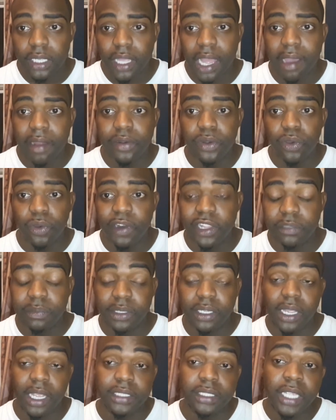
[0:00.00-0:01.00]
I'm doing this
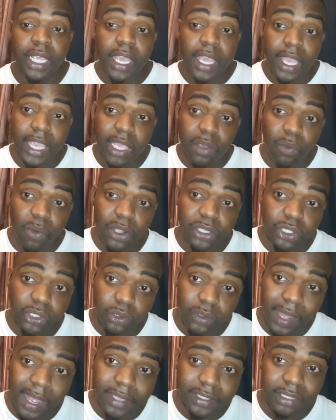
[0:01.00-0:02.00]
because He wants
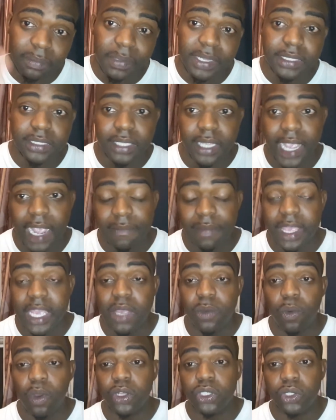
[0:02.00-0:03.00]
you guys to be saved. And
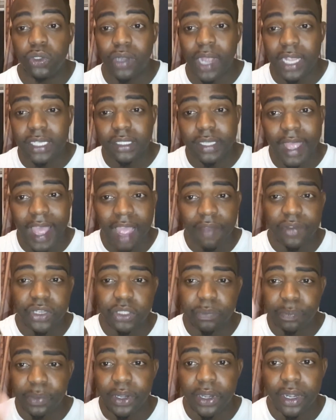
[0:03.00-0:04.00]
He wants you guys to have His
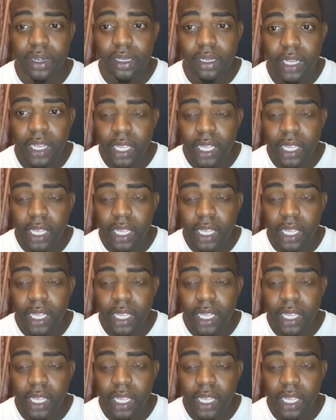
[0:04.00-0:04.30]
Spirit.